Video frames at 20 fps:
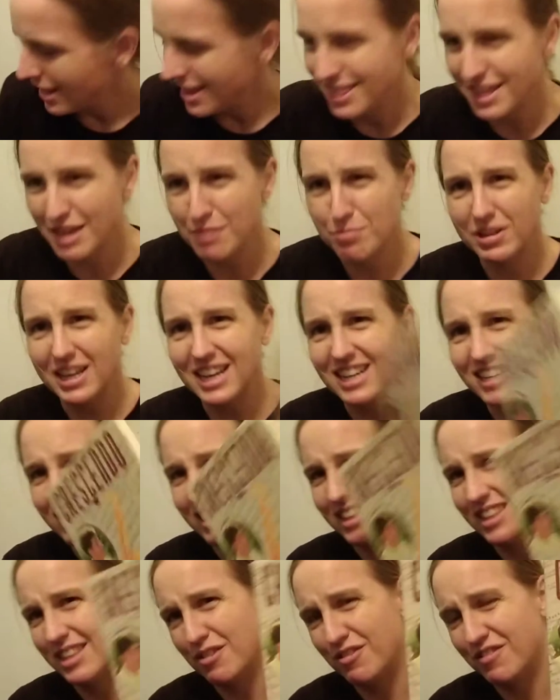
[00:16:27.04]
They played
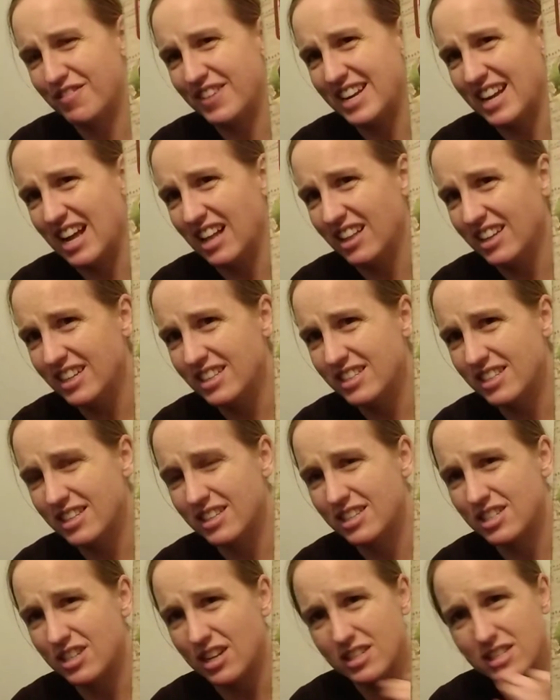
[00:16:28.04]
the finale to
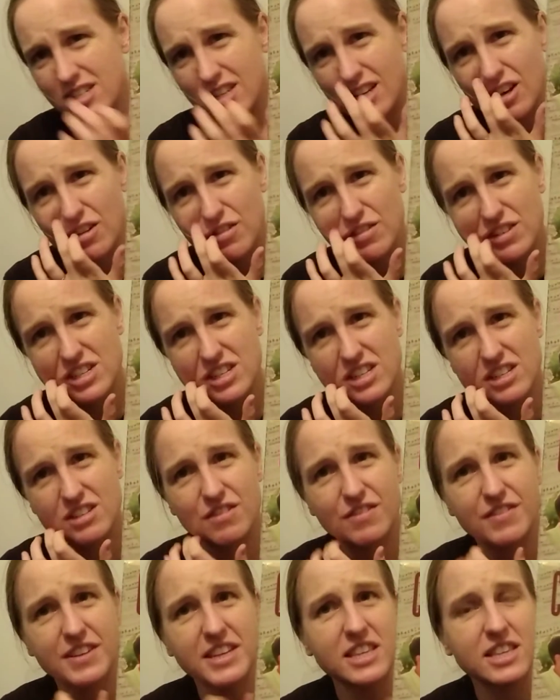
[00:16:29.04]

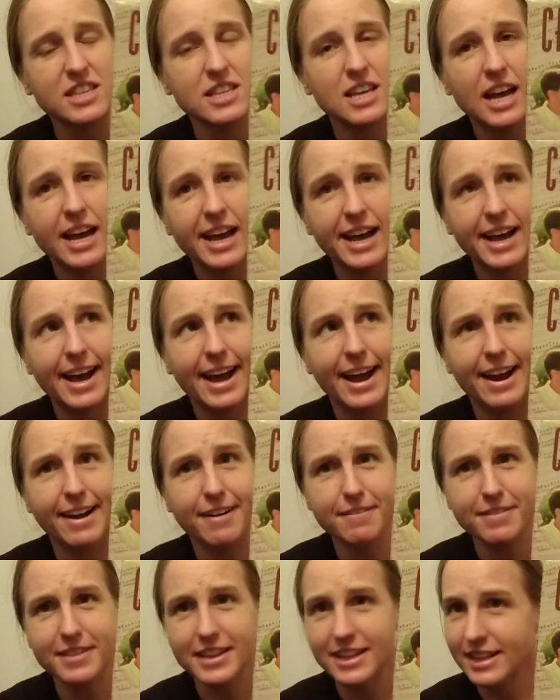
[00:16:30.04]
Shostakovich's Fifth. I
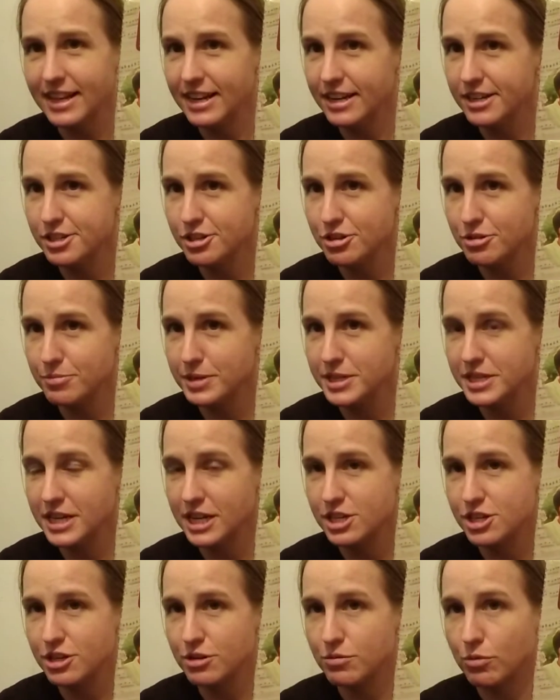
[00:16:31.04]
don't think that
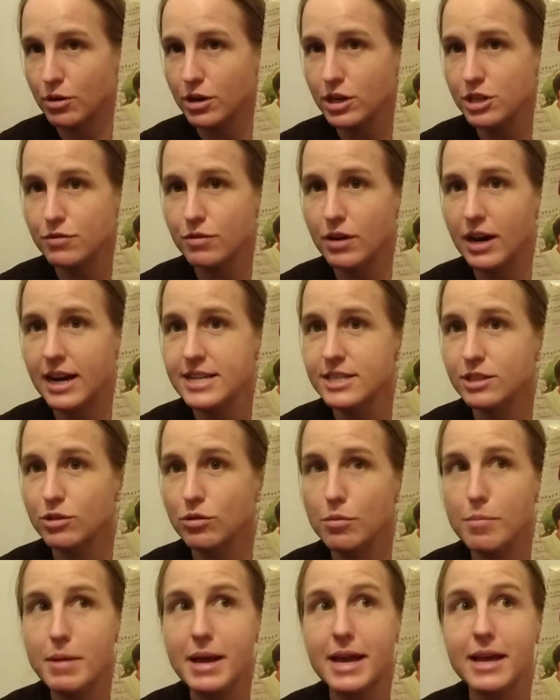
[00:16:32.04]
instrumentation works for high
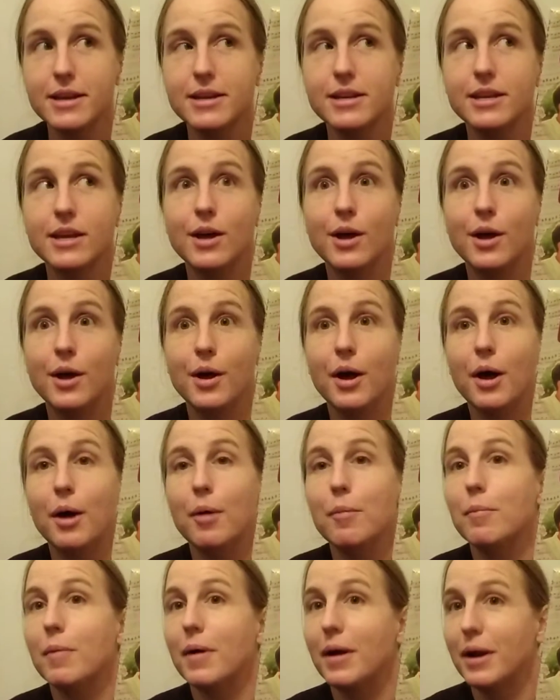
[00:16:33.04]
school band,
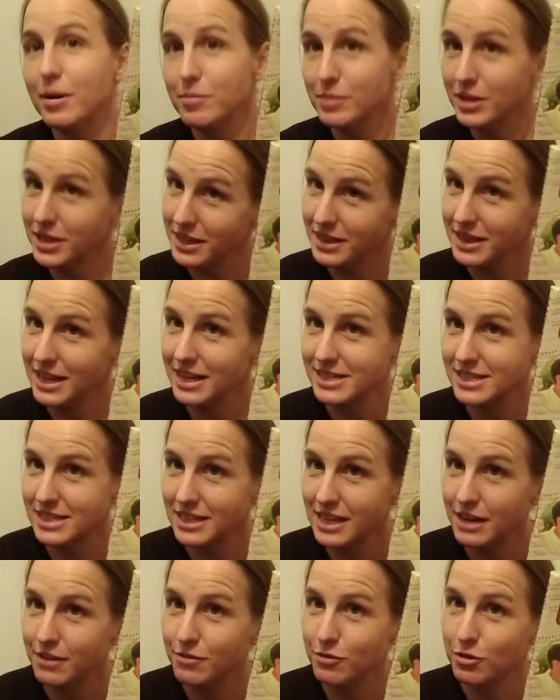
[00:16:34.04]
but I'm gonna let that
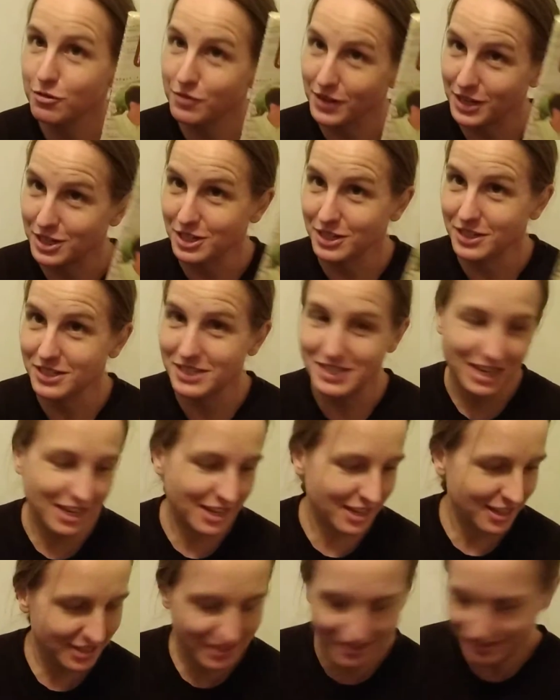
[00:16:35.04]
slide for fiction's sake.